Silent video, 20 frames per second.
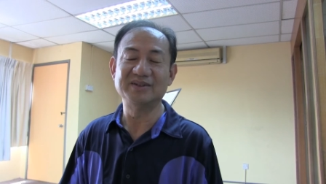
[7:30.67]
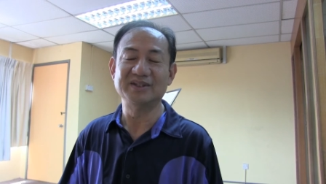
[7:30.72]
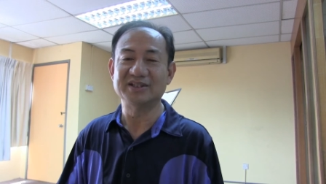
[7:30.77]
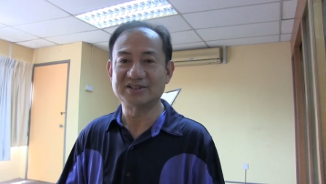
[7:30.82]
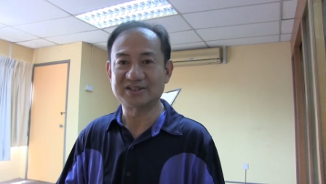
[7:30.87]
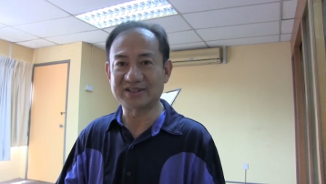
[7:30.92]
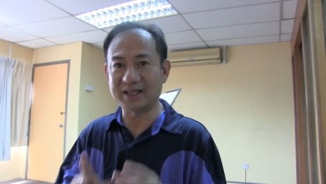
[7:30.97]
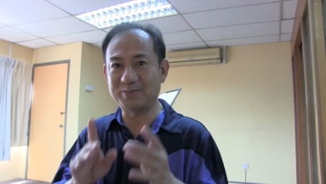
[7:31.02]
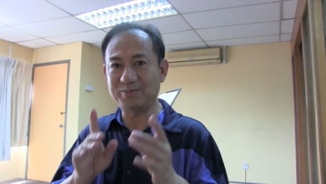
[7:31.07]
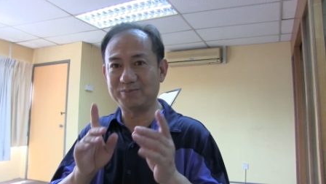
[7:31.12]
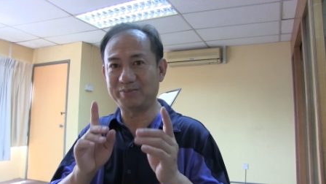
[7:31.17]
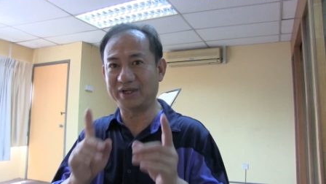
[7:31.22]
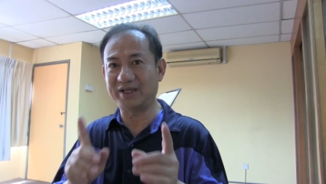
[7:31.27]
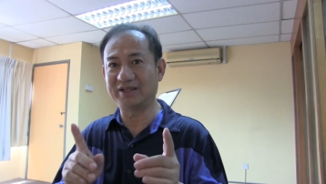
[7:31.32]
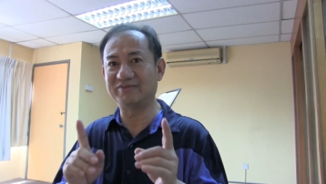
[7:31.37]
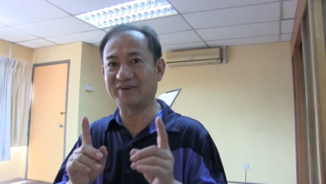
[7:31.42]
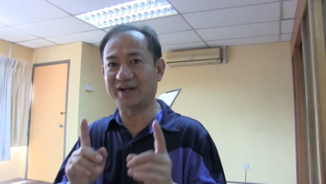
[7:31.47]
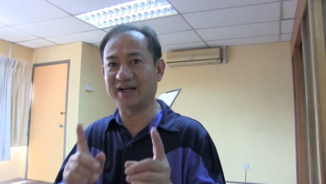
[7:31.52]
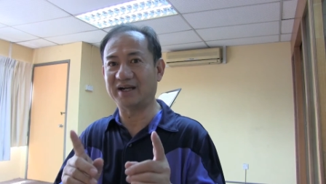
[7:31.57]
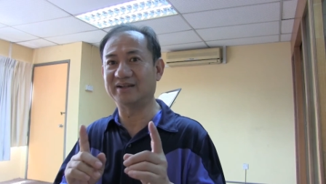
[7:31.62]
Same
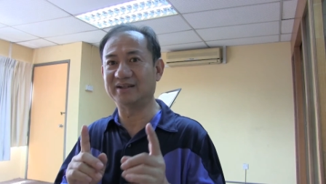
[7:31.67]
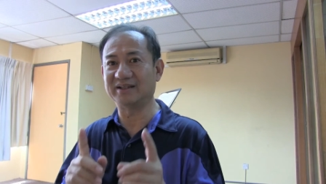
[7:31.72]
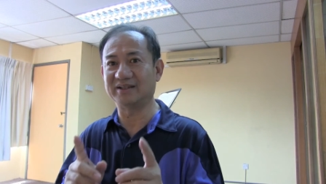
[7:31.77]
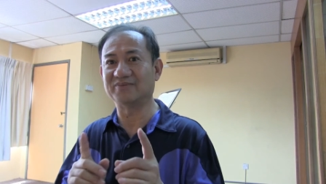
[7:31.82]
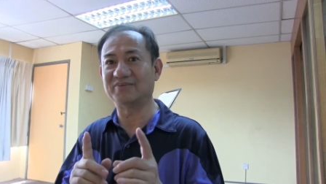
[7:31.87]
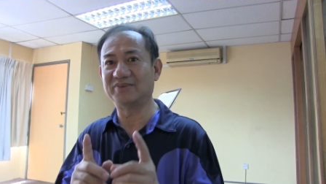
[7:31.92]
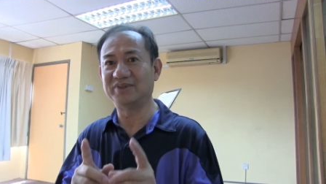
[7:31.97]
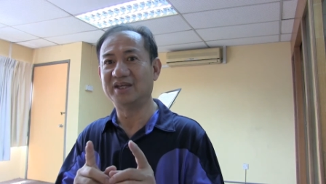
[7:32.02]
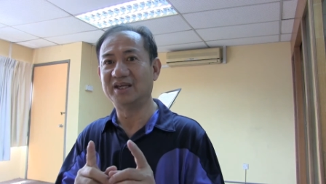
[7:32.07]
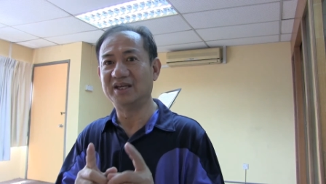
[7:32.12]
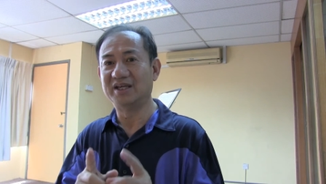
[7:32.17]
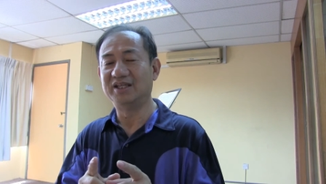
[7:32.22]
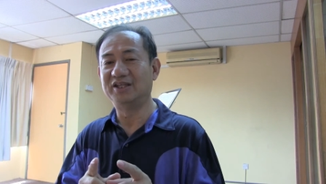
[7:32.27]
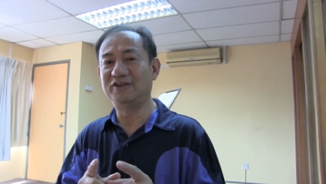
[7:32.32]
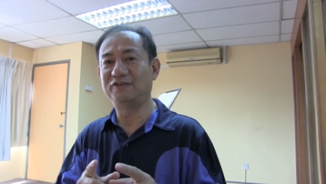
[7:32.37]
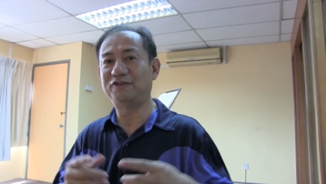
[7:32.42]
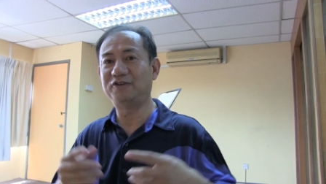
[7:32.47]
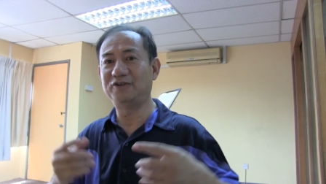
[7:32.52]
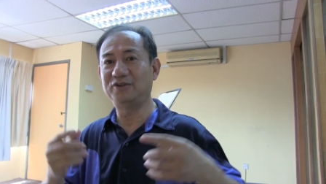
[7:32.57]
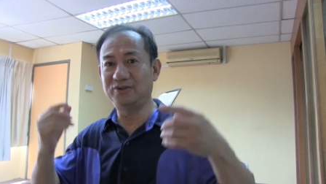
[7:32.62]
playing violin.
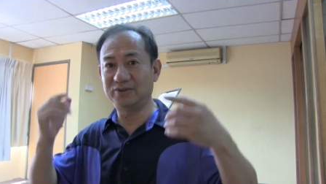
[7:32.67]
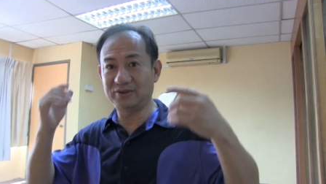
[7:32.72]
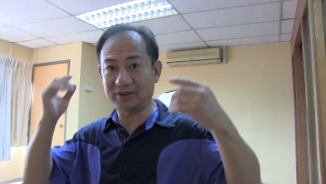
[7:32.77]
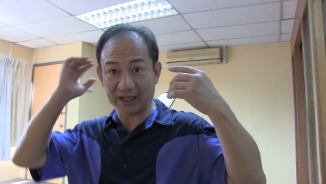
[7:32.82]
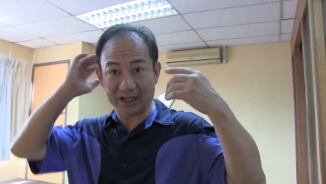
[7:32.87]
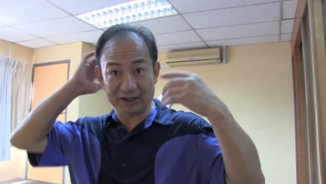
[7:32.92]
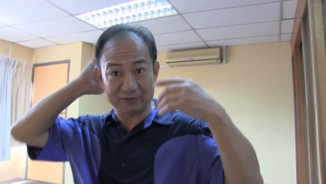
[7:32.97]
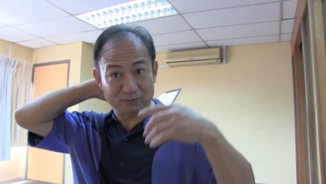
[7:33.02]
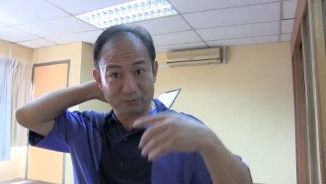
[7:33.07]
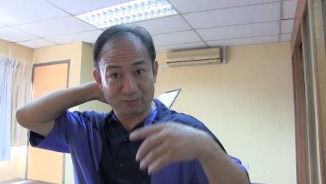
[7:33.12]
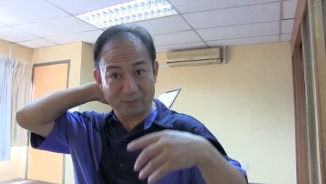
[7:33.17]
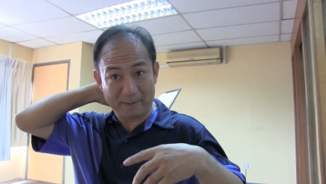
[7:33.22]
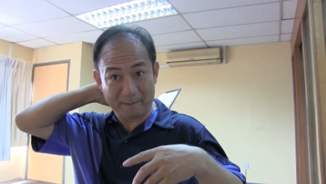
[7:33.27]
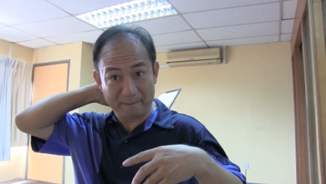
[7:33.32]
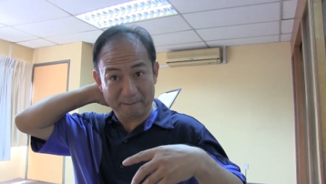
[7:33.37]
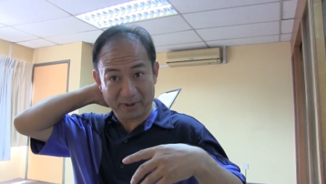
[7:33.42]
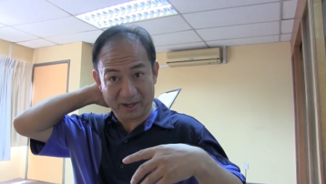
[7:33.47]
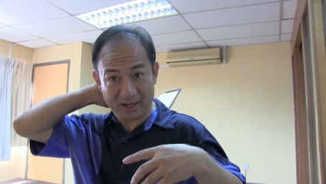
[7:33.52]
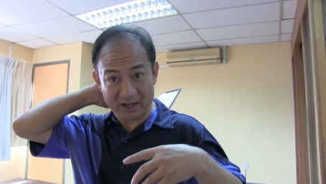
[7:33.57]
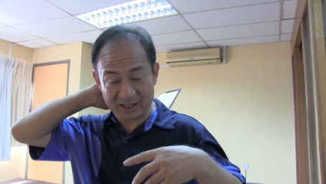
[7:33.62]
If you have one
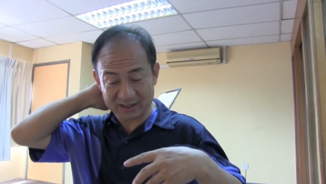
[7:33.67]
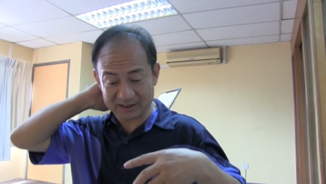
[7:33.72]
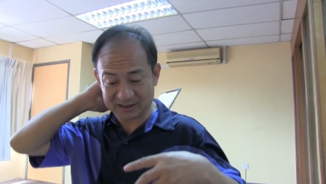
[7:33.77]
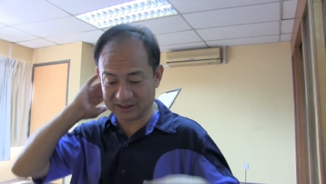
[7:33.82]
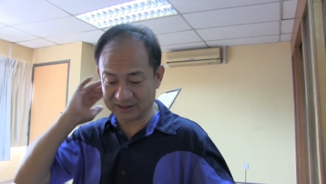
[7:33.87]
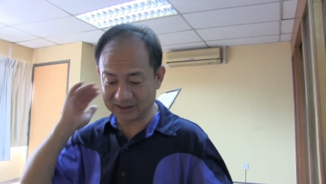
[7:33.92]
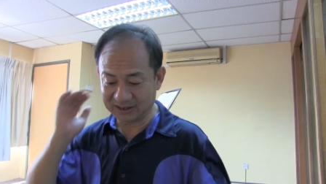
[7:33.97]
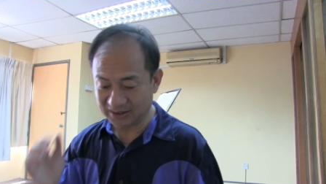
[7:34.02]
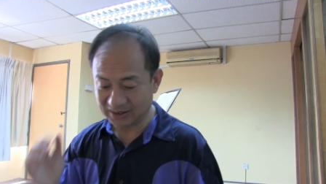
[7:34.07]
part,